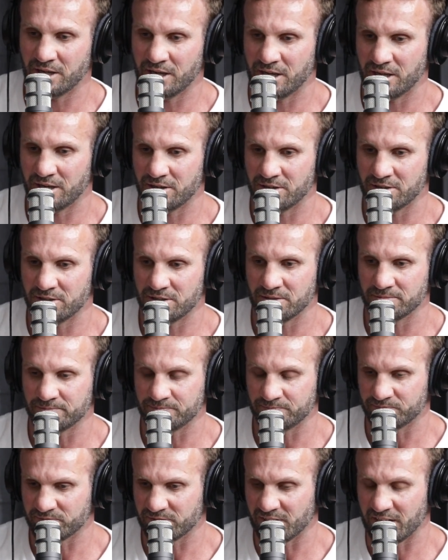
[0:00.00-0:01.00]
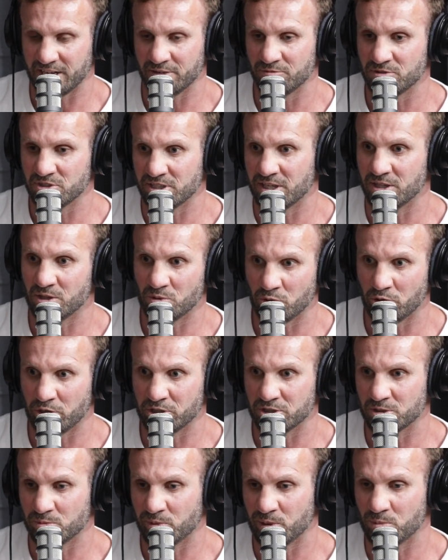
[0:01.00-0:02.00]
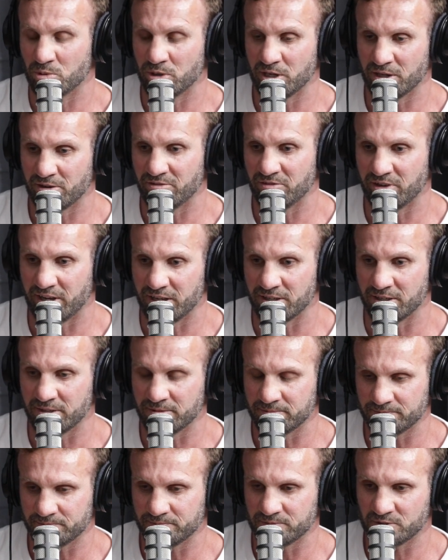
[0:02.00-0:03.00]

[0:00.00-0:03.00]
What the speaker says: and can't even say the words because people get offended.